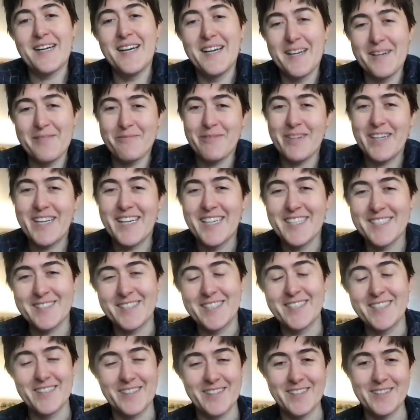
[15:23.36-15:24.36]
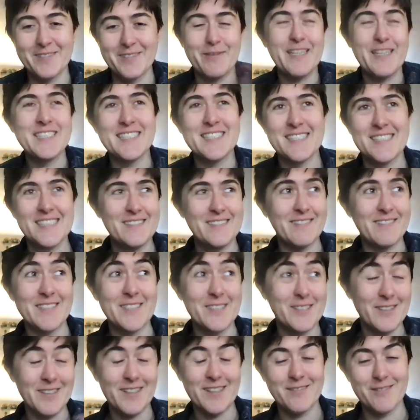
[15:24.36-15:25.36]
Because, you're basically, when
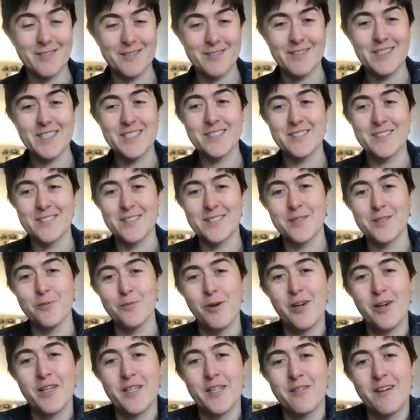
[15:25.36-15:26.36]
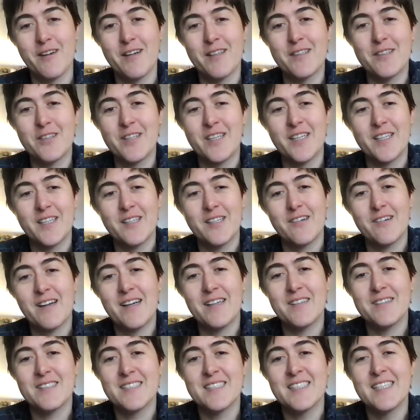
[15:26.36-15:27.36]
you're looking for fossils, you're walking around looking at the
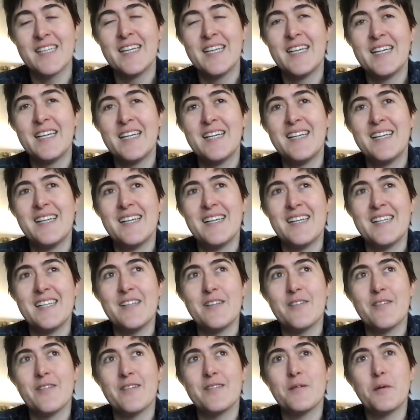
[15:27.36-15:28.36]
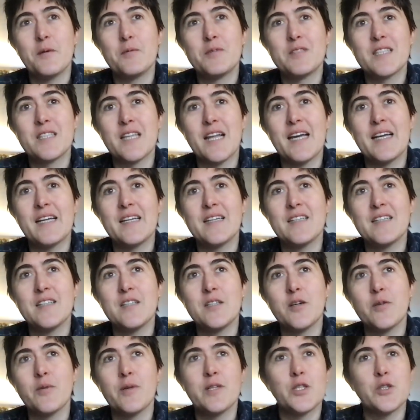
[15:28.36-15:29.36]
ground. And, it was like,
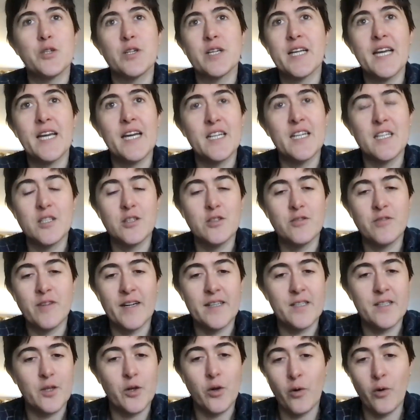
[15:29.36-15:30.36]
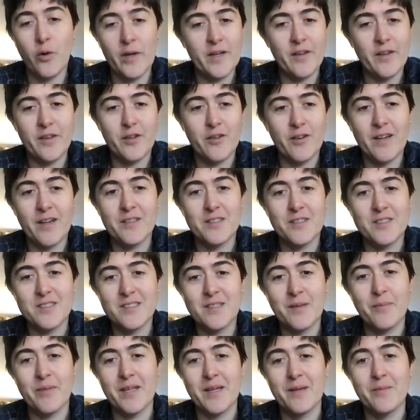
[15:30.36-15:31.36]
when you're a kid and you find a coin on the ground or
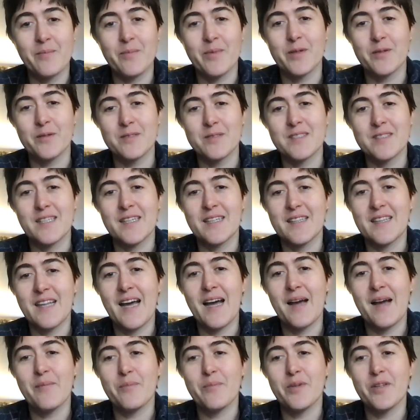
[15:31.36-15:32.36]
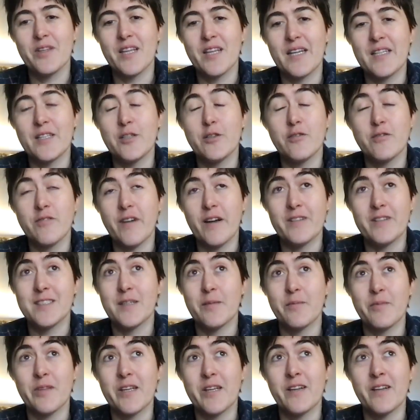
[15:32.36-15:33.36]
something, but it was like that. But then you found
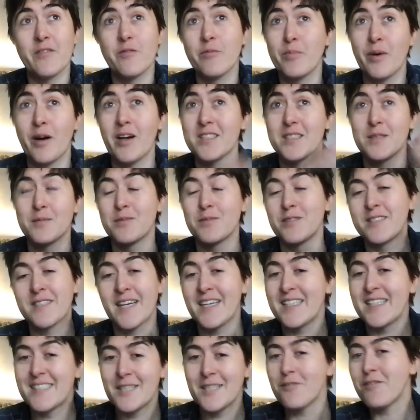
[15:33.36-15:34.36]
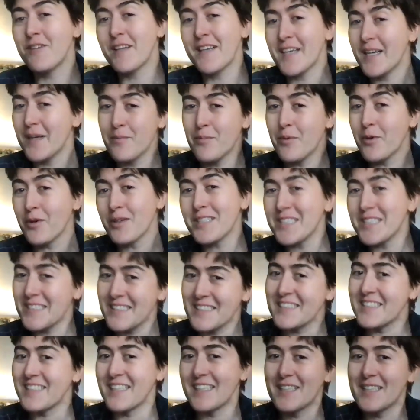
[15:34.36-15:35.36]
something of possible scientific
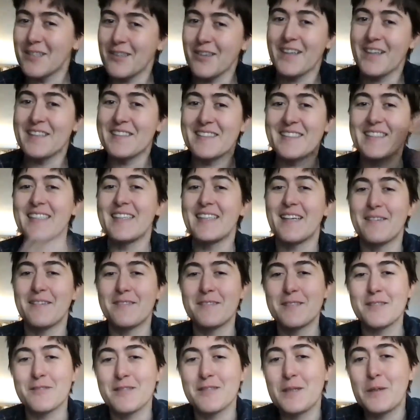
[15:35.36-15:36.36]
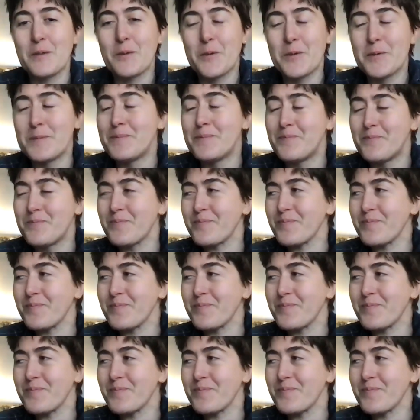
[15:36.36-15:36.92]
importance on the ground, and that was really cool.